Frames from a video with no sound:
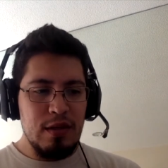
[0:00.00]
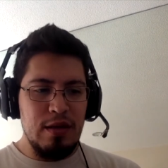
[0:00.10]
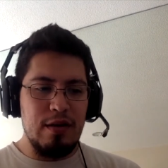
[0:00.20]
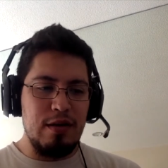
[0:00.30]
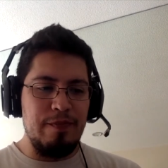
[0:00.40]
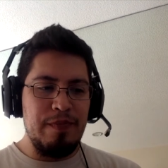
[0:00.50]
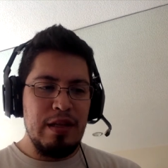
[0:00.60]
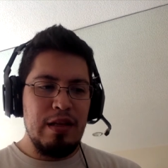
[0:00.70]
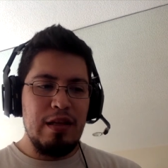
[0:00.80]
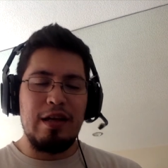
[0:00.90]
um,
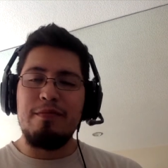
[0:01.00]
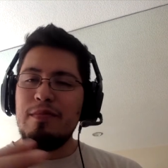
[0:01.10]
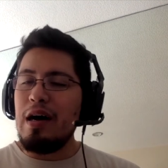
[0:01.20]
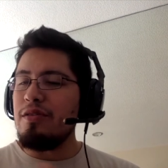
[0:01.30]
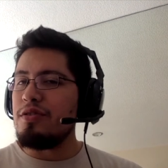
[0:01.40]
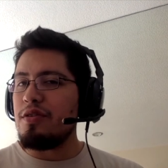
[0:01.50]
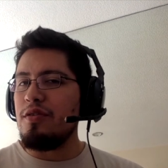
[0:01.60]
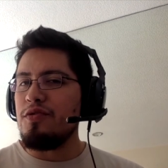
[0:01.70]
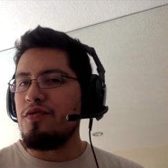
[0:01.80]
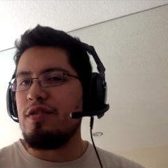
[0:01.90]
like
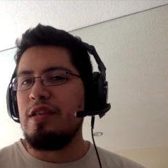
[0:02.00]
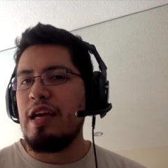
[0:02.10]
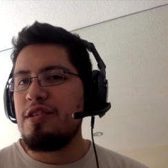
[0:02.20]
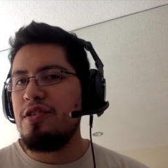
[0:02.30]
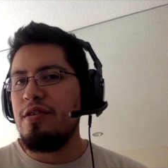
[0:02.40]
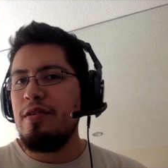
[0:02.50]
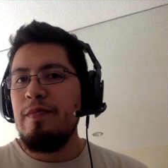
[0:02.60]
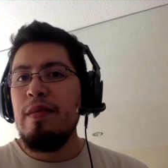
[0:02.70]
milestones for the next year,